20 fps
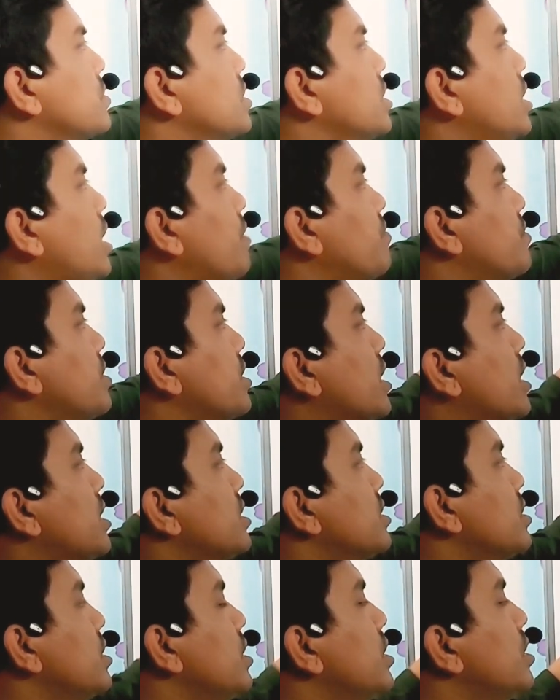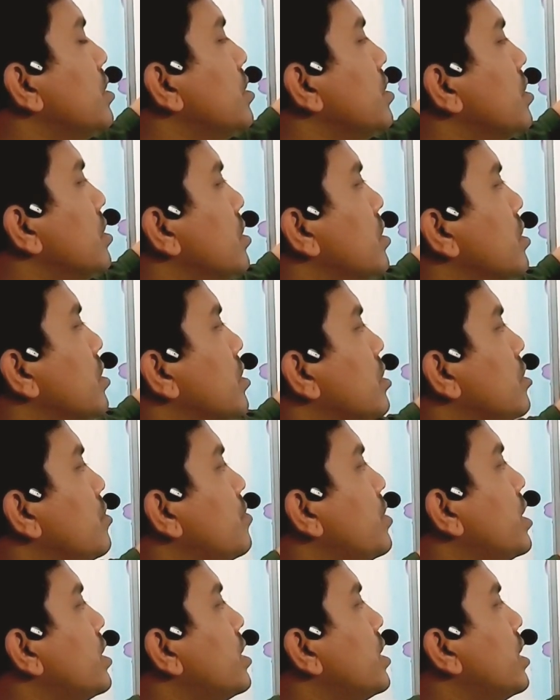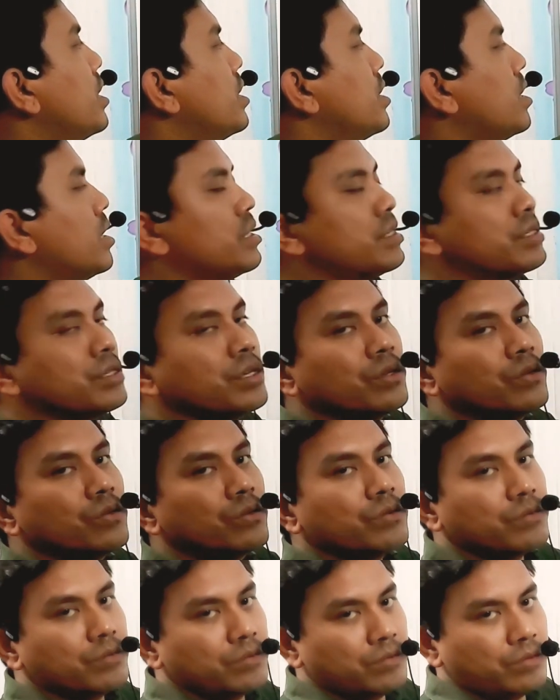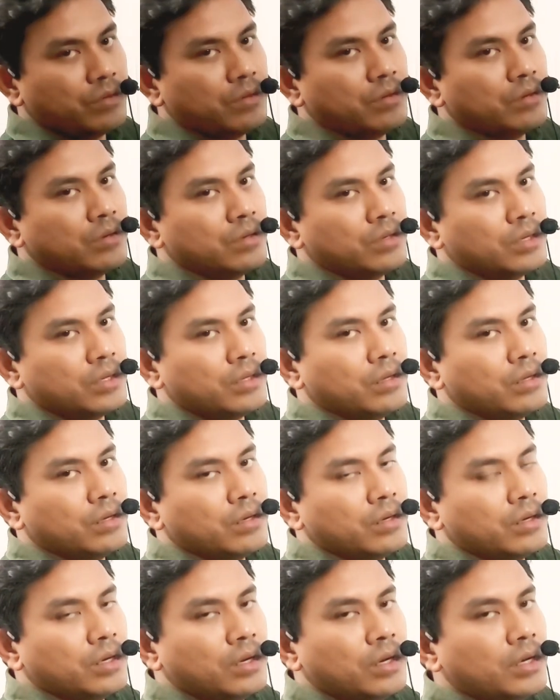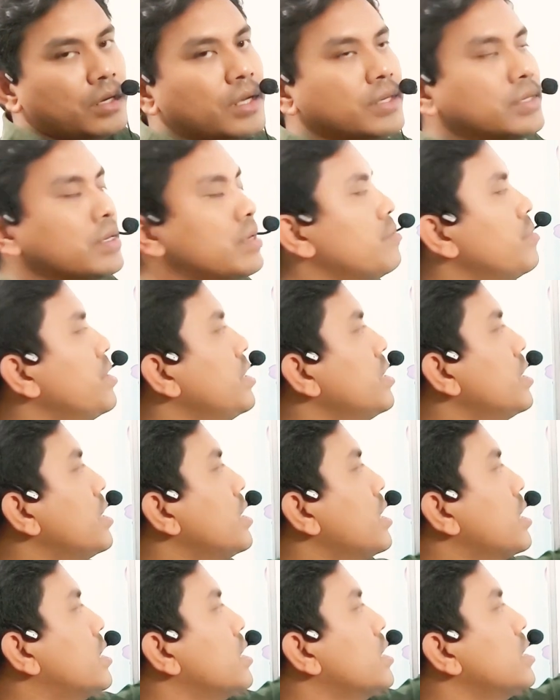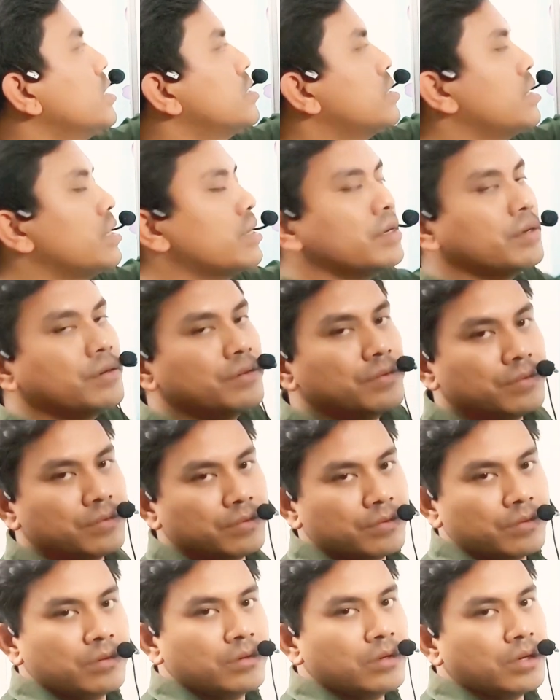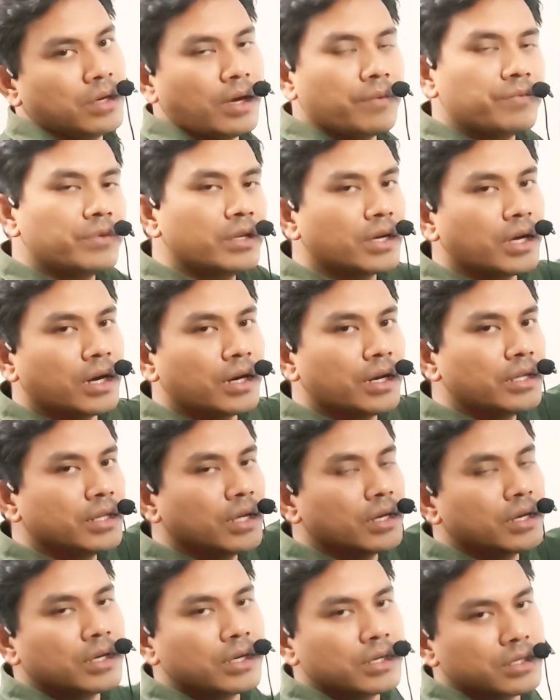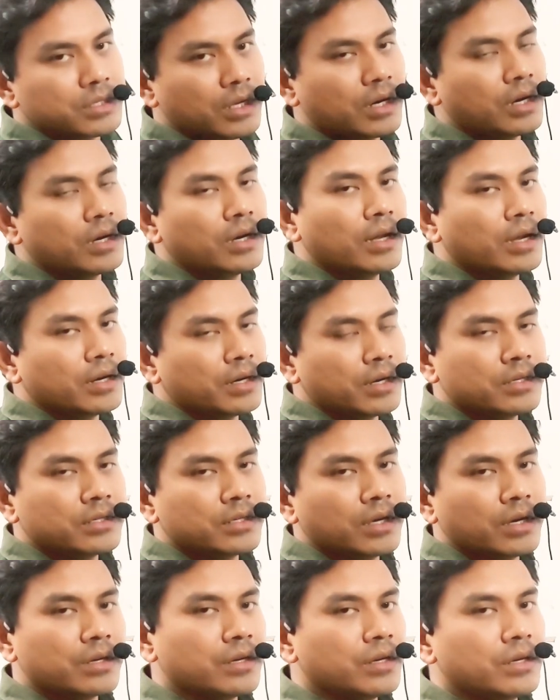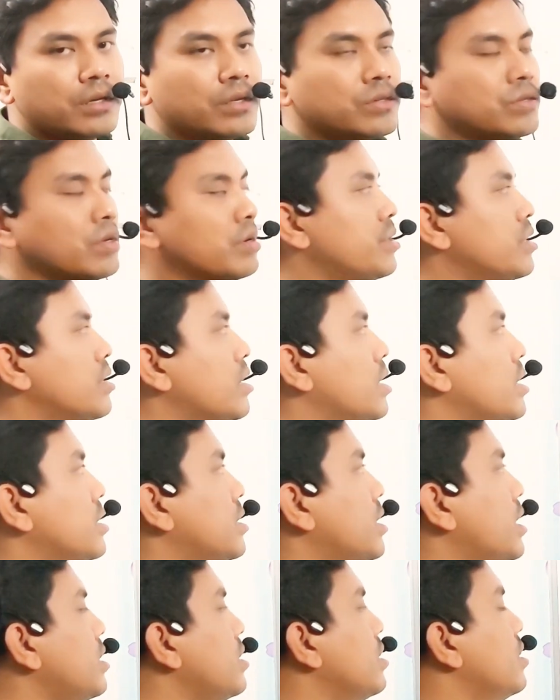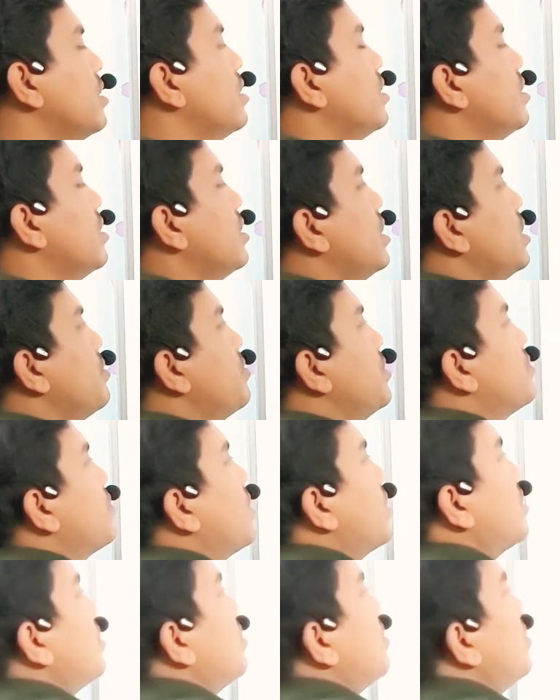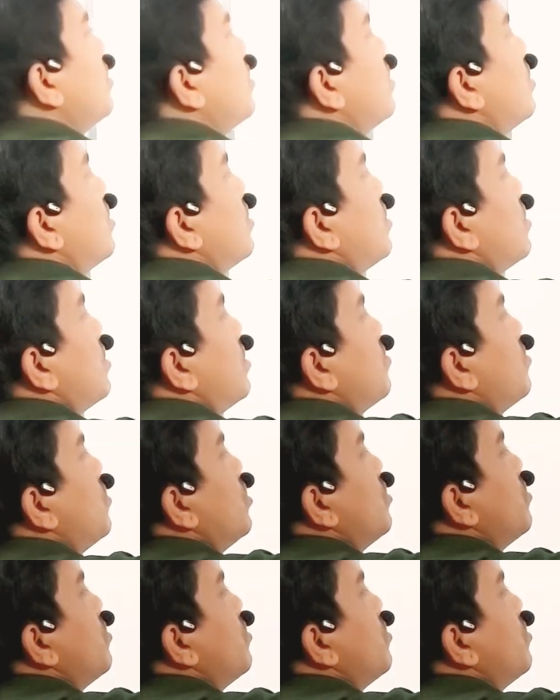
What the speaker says: after cancelling, you write as 0. It does not mean that nothing is there. After cutting, nothing is there in the right hand side. It does not mean like that. It means what? Both